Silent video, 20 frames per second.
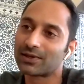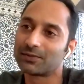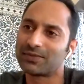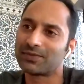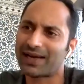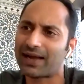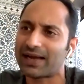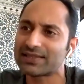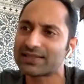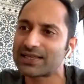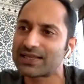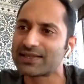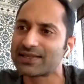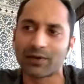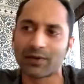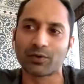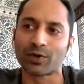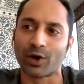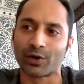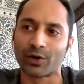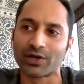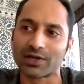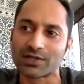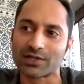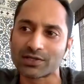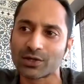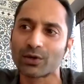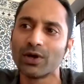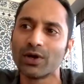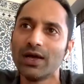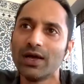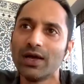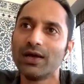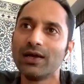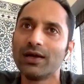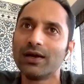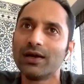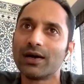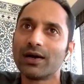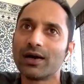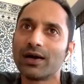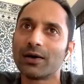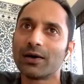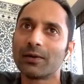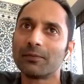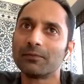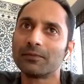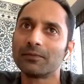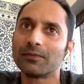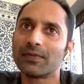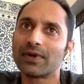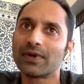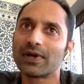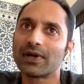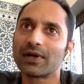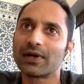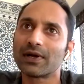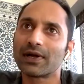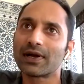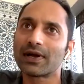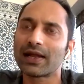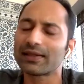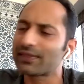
I see that with audience. So, and